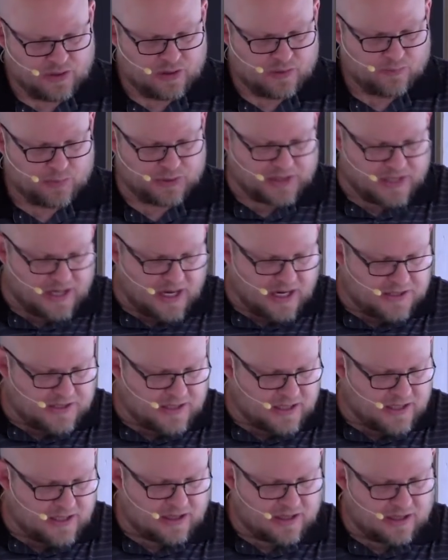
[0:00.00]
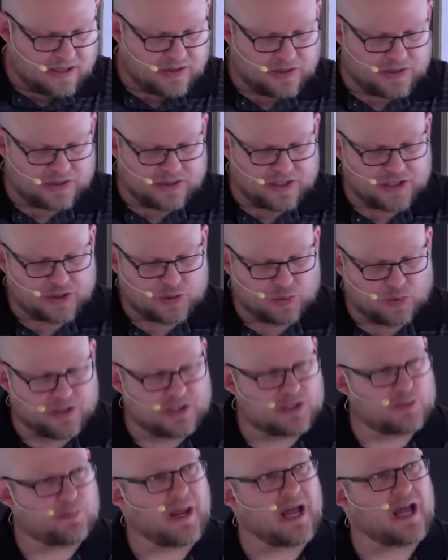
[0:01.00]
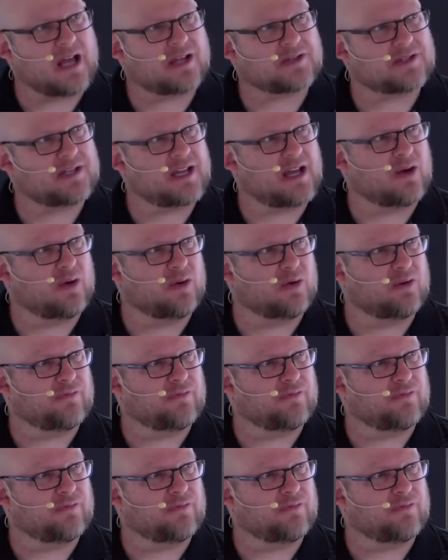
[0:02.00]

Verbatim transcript: But the idea that this was passed down